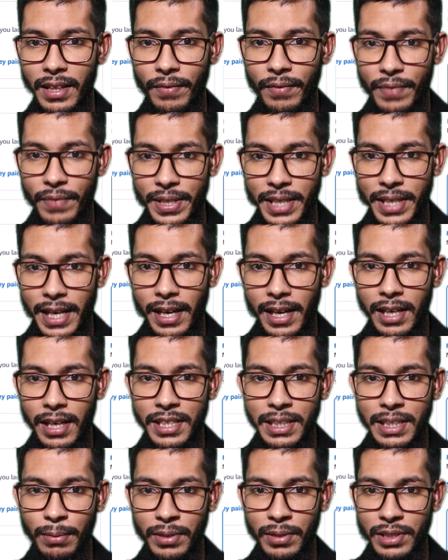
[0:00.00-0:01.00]
free tier
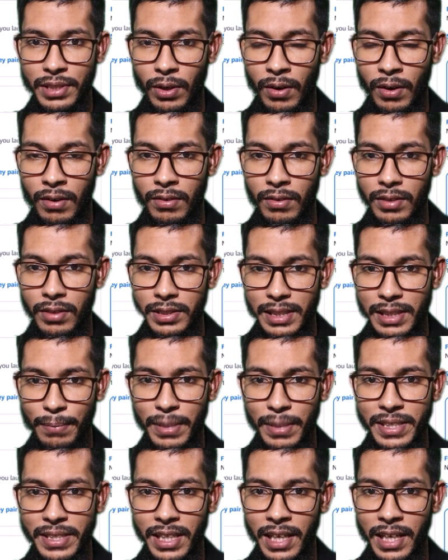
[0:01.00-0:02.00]
eligibles, or
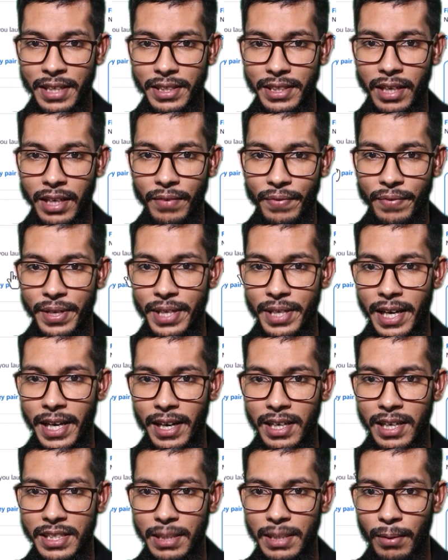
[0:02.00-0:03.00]
simply select here free tier
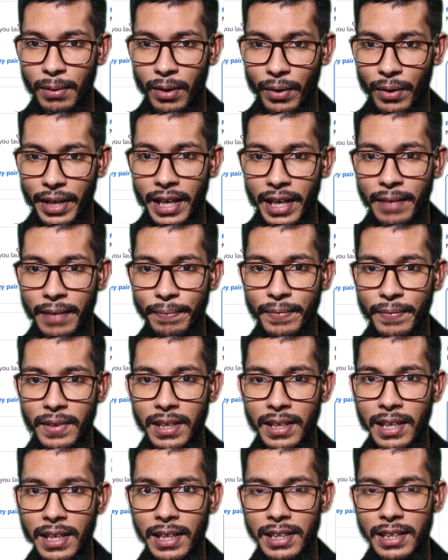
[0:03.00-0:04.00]
eligible. Okay,
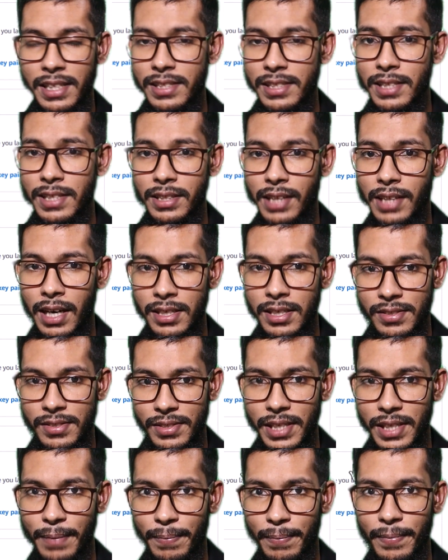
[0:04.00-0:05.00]
this is the third
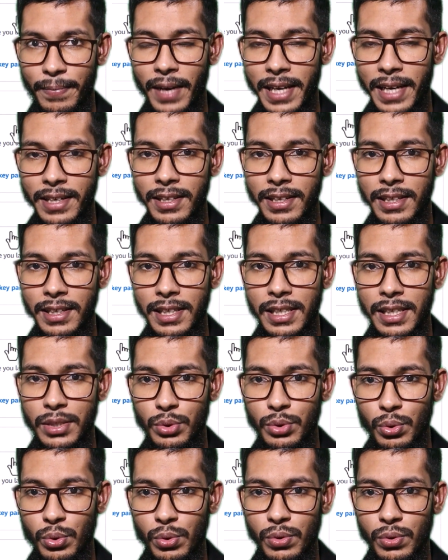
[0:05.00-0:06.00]
step, right?
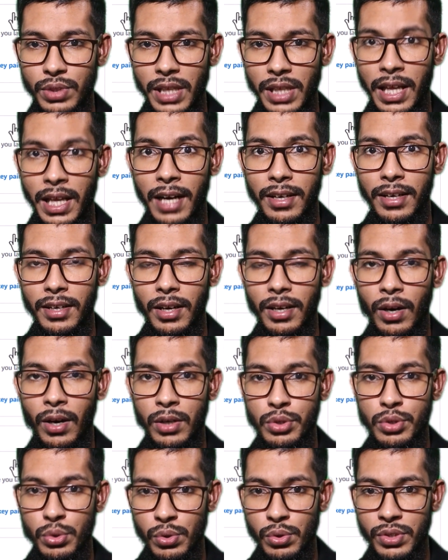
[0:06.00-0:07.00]
To select
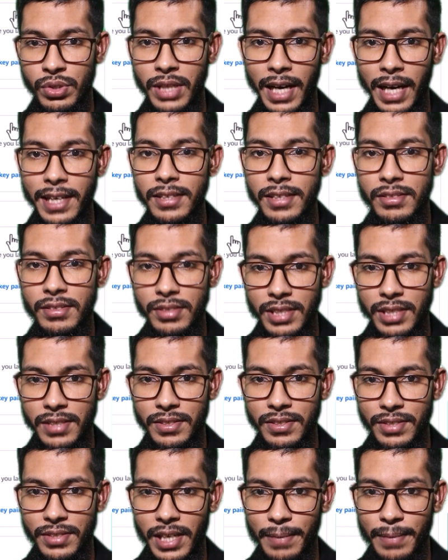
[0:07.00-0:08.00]
or choose the
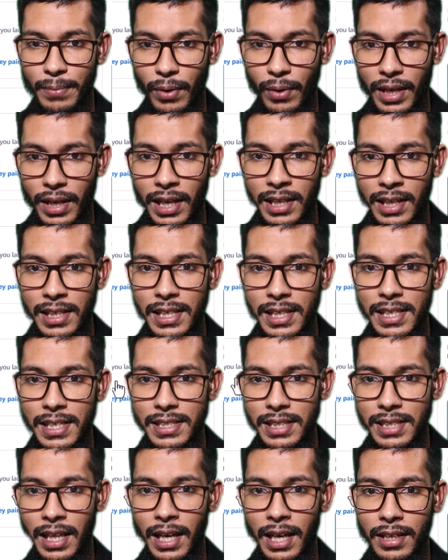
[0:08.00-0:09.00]
instance type. Okay,
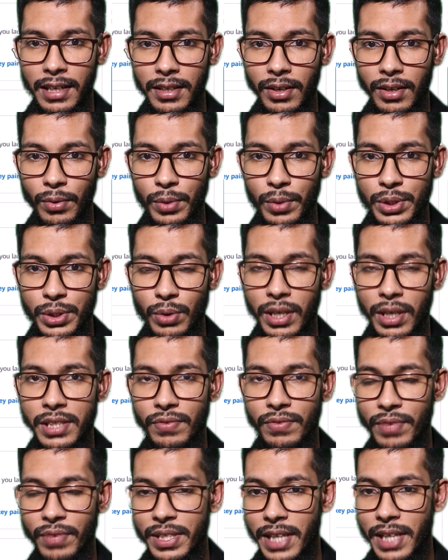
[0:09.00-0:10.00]
select which one is
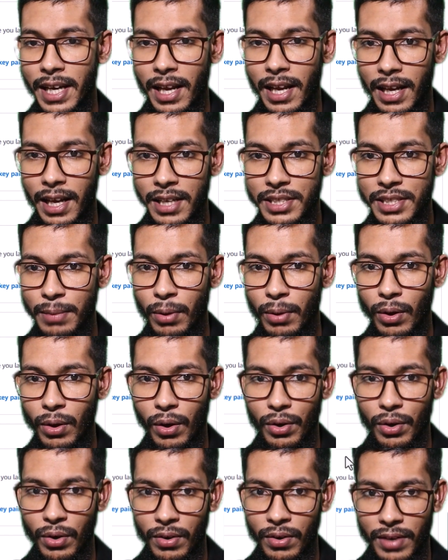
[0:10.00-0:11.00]
free tier eligible or
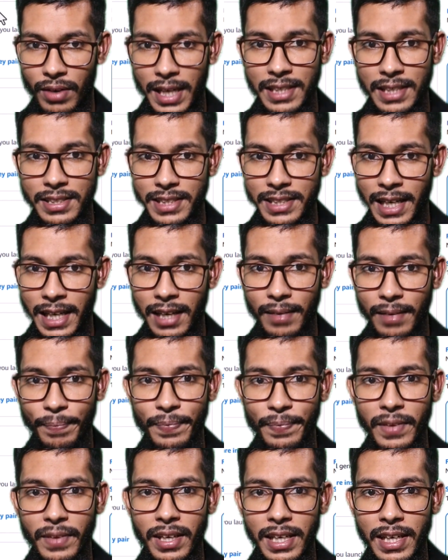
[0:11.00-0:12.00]
not, right? Check
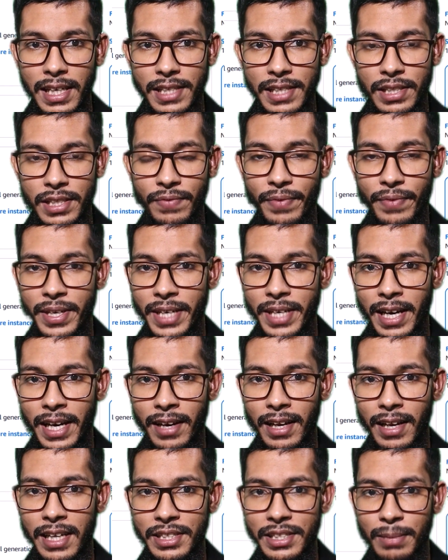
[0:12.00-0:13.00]
is it free
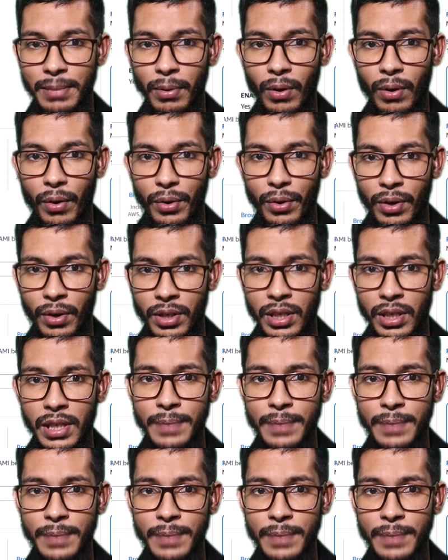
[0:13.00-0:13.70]
tier eligible or not.